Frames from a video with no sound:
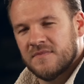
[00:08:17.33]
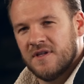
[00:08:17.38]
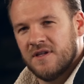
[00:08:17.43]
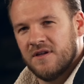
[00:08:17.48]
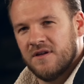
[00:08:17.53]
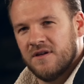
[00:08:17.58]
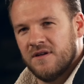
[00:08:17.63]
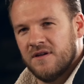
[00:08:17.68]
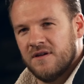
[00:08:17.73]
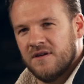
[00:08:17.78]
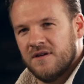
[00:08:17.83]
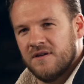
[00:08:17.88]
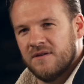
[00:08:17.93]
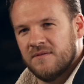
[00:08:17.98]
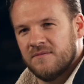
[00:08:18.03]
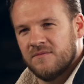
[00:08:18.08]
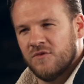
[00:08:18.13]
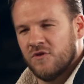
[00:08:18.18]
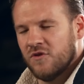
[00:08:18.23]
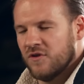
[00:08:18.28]

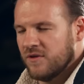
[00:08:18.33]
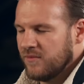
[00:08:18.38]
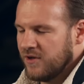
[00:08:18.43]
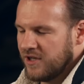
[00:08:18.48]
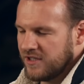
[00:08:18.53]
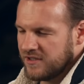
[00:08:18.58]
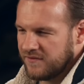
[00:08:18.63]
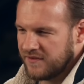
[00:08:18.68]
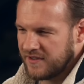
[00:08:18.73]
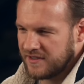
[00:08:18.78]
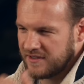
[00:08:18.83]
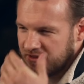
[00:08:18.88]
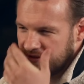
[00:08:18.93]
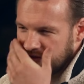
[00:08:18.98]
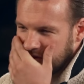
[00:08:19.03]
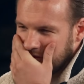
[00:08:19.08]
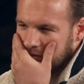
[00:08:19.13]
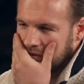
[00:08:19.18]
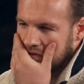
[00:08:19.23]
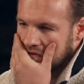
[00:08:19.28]
Or he might have defended the
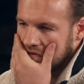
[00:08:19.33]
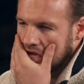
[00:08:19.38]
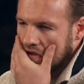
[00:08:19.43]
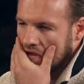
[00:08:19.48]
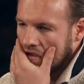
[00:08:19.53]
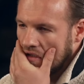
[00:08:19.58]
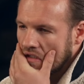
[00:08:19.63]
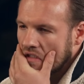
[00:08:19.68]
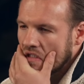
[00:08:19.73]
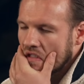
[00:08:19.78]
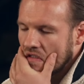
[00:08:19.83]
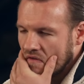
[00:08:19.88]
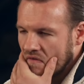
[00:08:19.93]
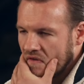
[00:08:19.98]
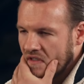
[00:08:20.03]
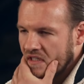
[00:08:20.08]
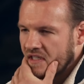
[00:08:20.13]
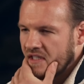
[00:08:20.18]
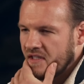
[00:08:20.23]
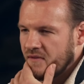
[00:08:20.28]
Commonwealth title, actually. He
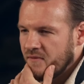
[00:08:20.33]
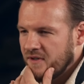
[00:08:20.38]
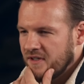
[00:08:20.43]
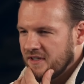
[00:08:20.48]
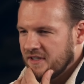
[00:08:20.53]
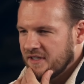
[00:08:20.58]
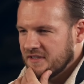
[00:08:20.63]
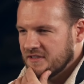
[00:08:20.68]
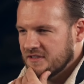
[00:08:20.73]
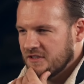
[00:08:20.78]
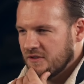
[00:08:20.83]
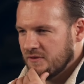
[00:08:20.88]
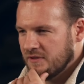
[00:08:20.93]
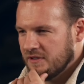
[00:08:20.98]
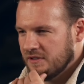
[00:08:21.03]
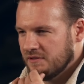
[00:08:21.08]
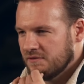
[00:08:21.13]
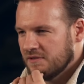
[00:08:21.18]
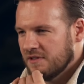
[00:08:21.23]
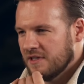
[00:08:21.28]
defended it, he won it against Tony
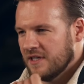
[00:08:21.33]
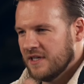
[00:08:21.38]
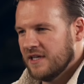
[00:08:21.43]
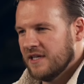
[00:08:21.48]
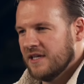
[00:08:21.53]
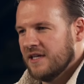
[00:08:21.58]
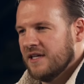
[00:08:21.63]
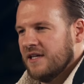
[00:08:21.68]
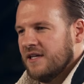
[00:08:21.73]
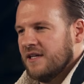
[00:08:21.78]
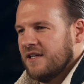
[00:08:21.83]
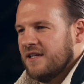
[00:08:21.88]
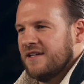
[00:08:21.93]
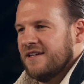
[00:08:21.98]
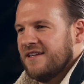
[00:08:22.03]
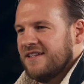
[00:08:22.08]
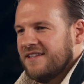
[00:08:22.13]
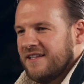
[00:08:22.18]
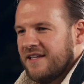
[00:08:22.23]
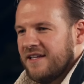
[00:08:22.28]
Hill.
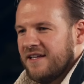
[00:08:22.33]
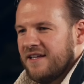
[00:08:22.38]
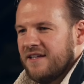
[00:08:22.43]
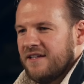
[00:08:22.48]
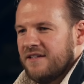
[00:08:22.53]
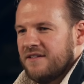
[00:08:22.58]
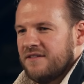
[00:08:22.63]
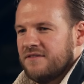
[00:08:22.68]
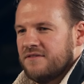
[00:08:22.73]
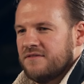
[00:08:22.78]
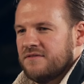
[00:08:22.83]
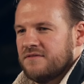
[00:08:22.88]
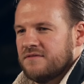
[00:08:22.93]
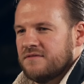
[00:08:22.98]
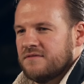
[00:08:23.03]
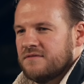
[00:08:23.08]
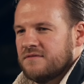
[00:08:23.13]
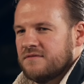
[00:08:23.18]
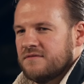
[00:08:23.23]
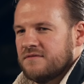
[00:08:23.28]
And then,
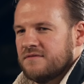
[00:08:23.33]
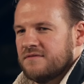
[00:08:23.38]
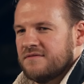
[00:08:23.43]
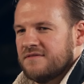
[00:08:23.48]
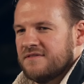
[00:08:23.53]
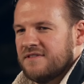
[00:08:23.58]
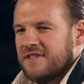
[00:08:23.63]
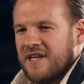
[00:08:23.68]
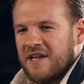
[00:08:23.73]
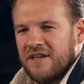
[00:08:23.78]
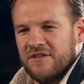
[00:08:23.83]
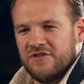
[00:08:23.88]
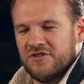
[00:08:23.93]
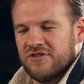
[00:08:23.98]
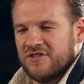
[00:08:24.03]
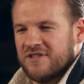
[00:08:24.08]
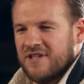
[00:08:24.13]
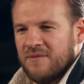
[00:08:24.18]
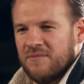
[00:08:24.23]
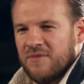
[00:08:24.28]
yeah, just
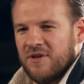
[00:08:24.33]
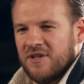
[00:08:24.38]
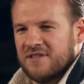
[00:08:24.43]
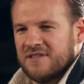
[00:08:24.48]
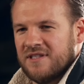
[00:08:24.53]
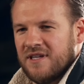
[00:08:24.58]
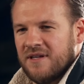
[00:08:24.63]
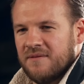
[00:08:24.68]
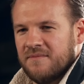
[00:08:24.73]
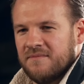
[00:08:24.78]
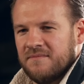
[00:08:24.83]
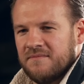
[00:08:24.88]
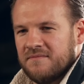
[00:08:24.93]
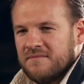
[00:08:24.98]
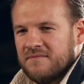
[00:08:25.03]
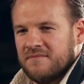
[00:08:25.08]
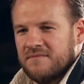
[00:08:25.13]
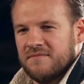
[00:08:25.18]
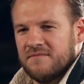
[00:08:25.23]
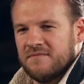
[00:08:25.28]
step by step,
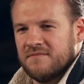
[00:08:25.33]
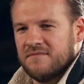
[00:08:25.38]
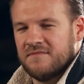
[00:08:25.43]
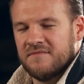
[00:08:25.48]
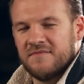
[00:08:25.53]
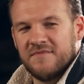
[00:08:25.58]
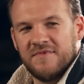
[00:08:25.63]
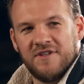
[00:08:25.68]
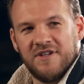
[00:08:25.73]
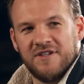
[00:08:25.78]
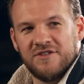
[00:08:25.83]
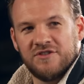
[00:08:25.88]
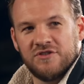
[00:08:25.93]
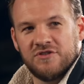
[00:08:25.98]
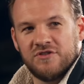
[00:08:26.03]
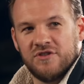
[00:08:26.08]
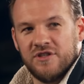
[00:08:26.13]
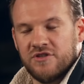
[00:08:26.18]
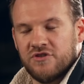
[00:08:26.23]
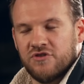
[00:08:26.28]
you know,
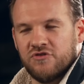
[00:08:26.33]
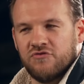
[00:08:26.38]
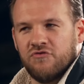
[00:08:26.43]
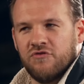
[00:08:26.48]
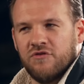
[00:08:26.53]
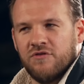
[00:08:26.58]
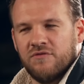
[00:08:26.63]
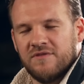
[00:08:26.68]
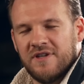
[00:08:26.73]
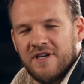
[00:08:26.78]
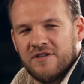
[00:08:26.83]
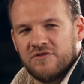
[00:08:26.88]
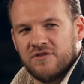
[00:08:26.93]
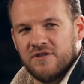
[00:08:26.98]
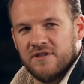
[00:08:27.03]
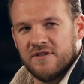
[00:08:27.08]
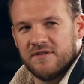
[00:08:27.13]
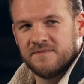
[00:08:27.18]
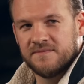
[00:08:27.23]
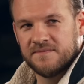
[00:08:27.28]
it just grew
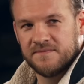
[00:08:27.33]
naturally.